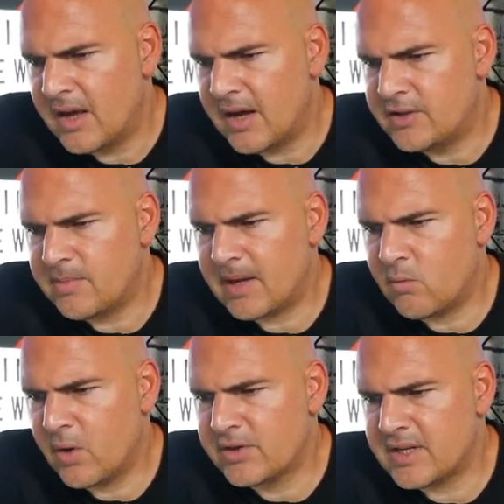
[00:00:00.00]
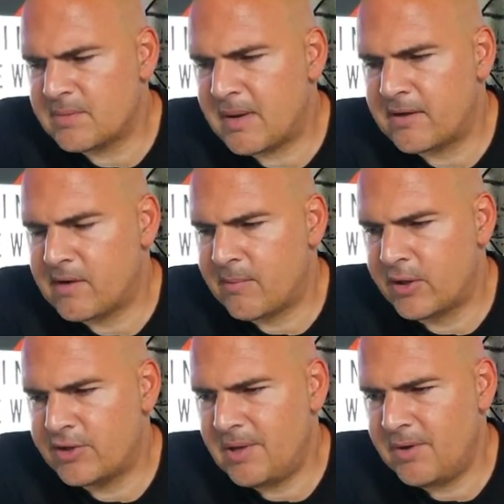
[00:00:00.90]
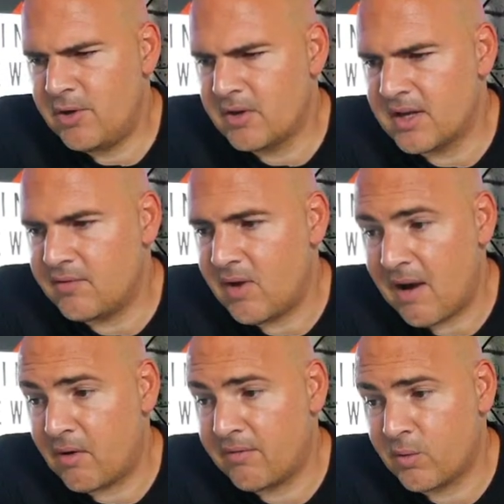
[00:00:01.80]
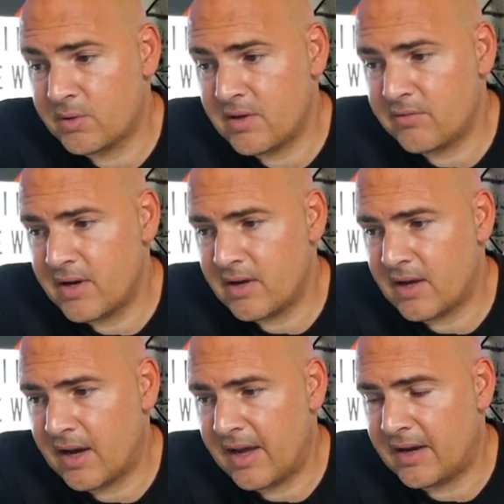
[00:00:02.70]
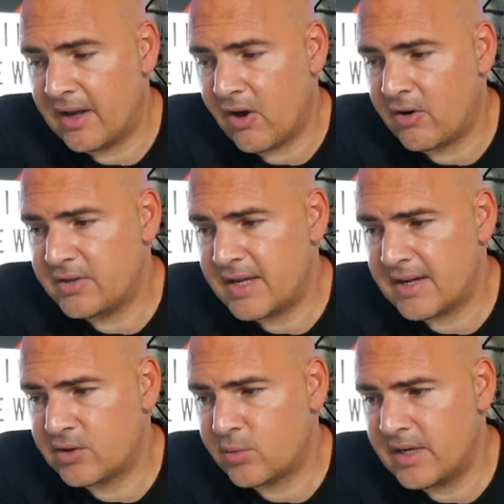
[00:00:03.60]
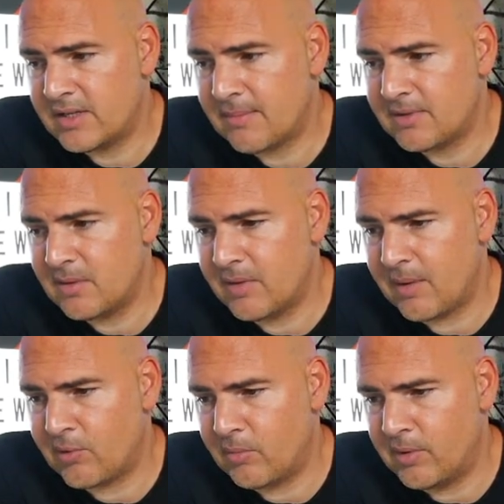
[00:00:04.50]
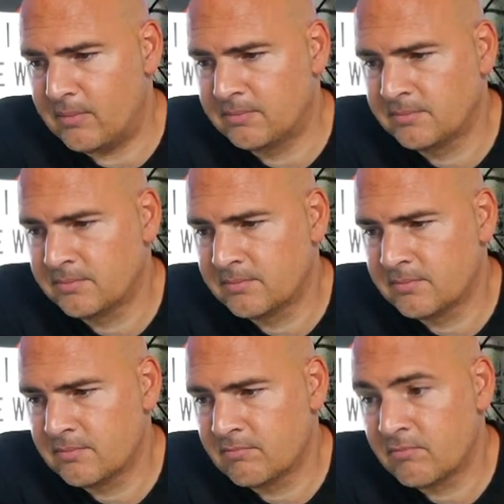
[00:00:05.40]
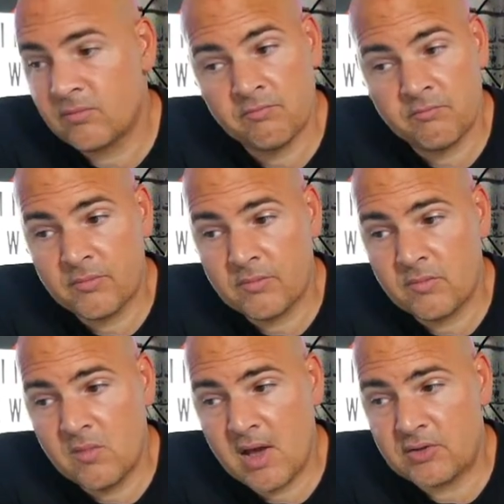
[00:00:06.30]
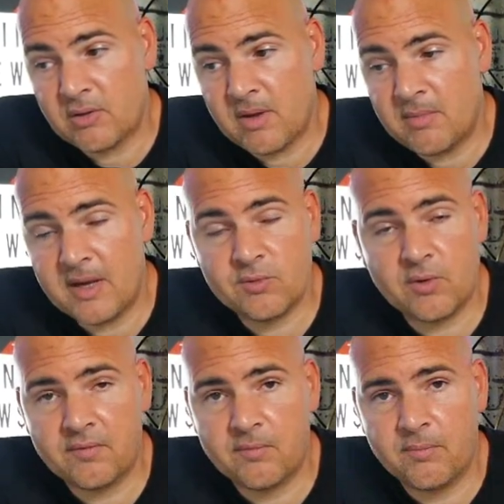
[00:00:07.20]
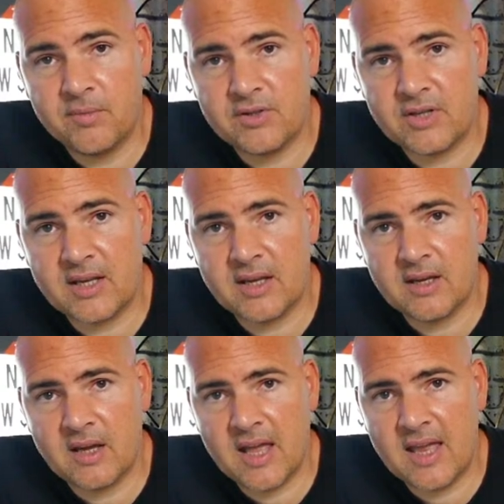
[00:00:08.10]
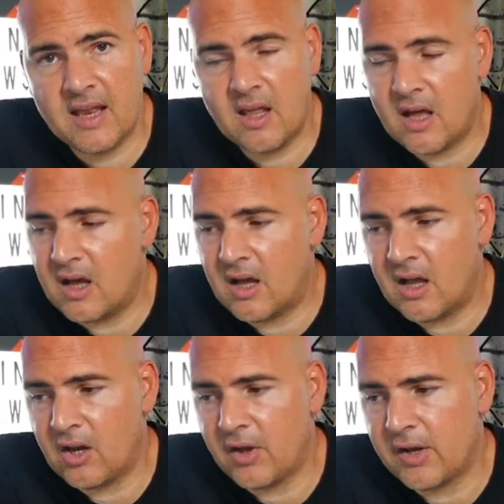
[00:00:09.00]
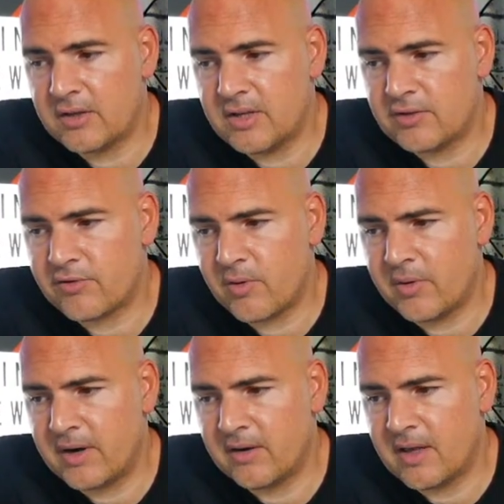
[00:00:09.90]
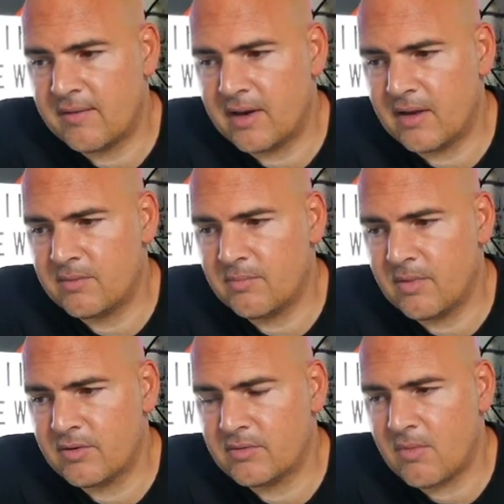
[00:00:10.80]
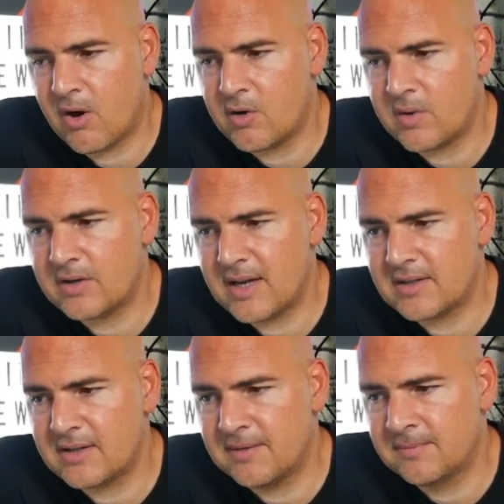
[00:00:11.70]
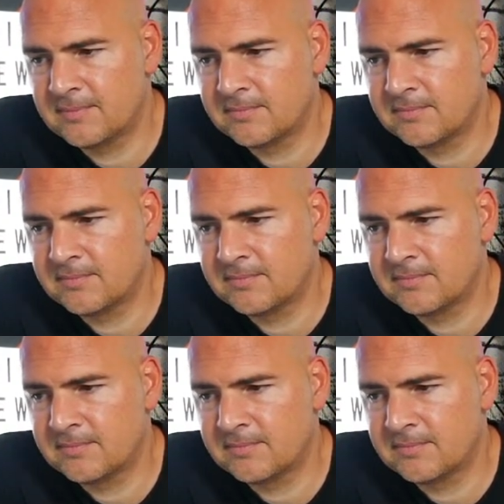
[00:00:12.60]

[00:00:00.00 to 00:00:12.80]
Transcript: Jabant1 says, bad RAM on a GPU can give you error 43. I had an RTX 2070 with that problem. Yeah, so maybe it is worth sticking a Linux distro on there and giving it some hardware testing.